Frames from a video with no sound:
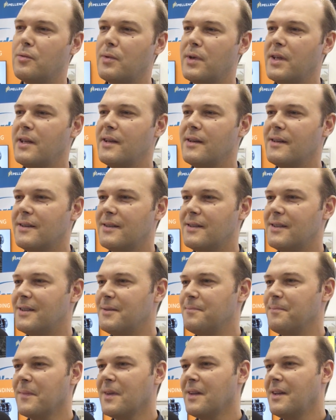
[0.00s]
We
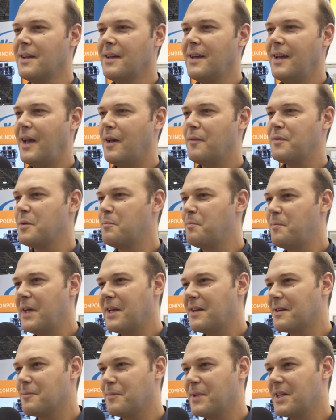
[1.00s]
have the
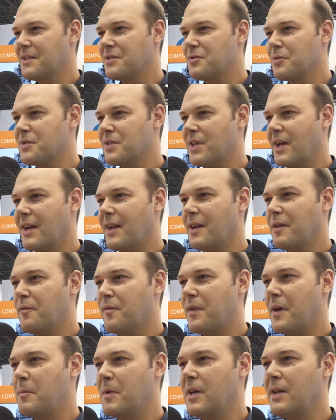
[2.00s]
biggest recycling
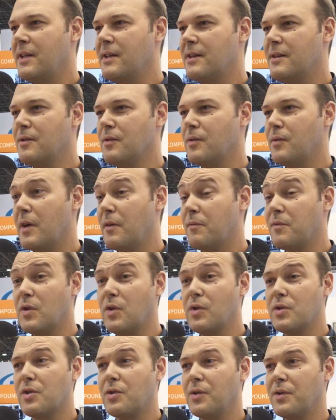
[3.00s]
family. We have
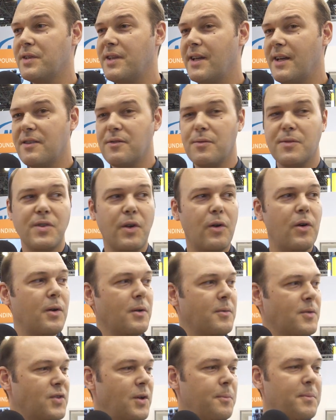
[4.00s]
good contacts with
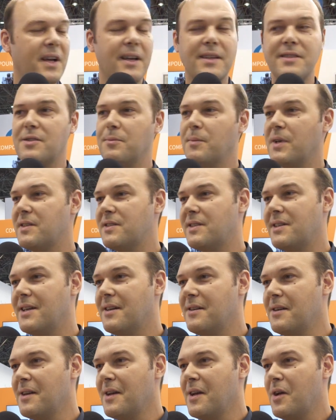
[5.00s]
our top customers
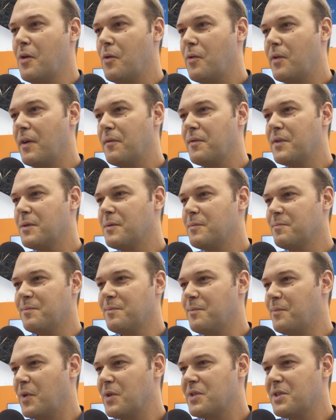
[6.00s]
here. We have the
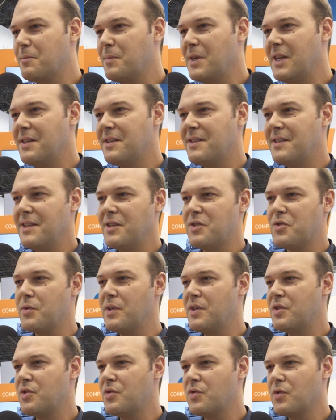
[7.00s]
possibility to
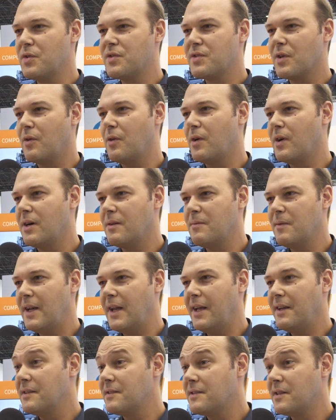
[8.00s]
introduce our
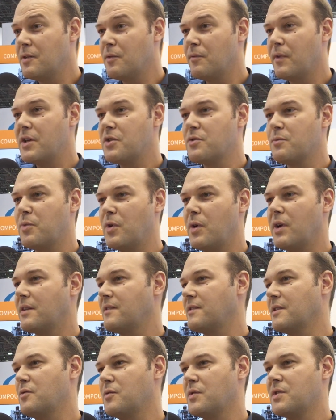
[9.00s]
latest innovation
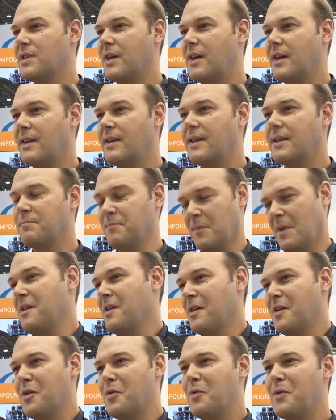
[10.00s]
products in recycling.
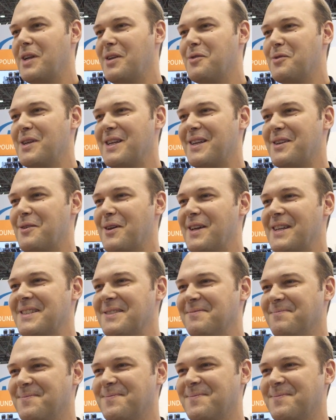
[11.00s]
Really great.